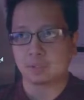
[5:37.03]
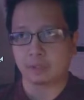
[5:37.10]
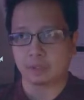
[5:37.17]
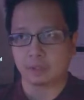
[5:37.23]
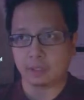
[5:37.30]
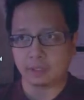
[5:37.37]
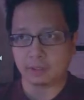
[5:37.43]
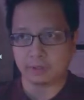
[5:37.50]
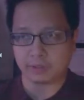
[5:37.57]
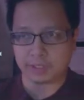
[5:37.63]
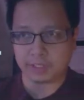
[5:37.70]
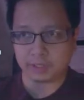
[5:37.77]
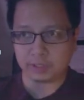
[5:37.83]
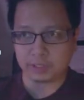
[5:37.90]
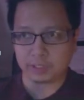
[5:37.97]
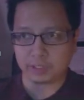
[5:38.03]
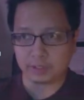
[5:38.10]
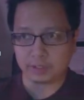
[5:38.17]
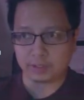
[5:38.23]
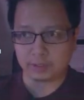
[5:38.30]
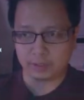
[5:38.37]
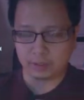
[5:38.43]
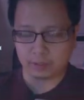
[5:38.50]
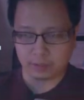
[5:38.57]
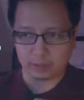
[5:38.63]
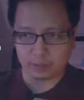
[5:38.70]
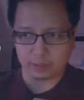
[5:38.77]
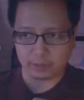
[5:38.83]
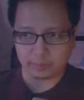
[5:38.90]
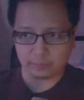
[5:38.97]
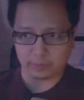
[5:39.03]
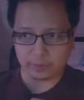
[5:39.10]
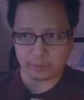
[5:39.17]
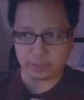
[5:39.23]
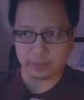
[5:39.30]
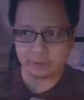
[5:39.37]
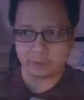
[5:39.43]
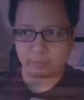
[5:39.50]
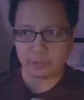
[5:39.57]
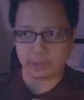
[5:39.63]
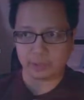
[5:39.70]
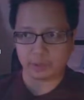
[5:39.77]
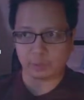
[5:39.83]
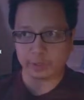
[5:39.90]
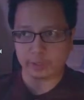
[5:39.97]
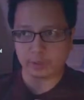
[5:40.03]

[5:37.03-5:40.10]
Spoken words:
and you're selling it and converting it to Bitcoin.